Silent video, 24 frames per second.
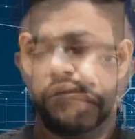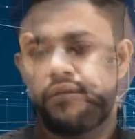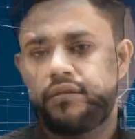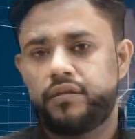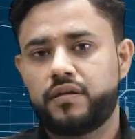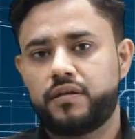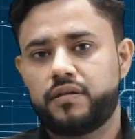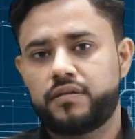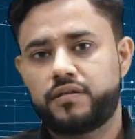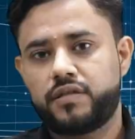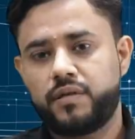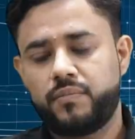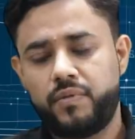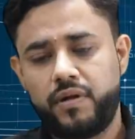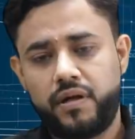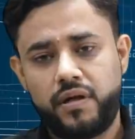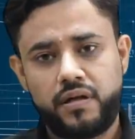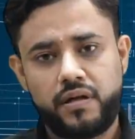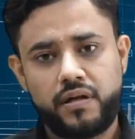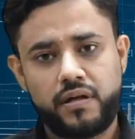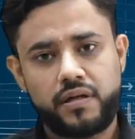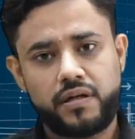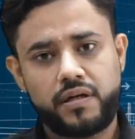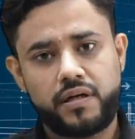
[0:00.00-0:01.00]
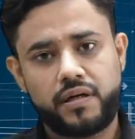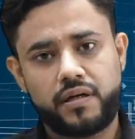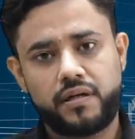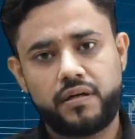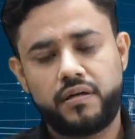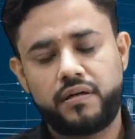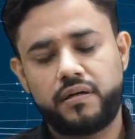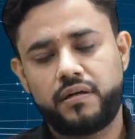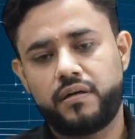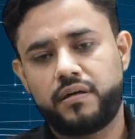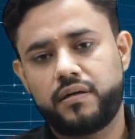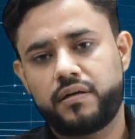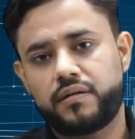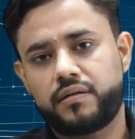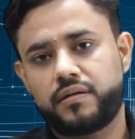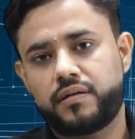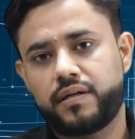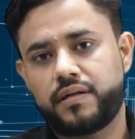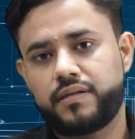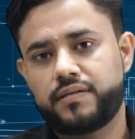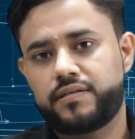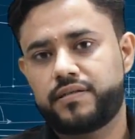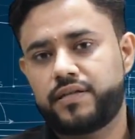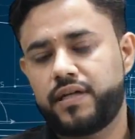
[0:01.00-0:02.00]
The similar uh,
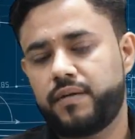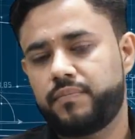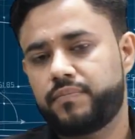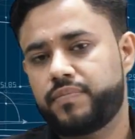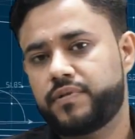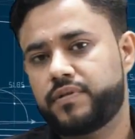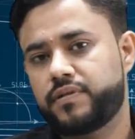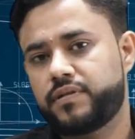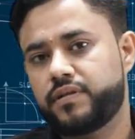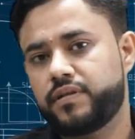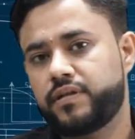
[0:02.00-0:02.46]
concepts,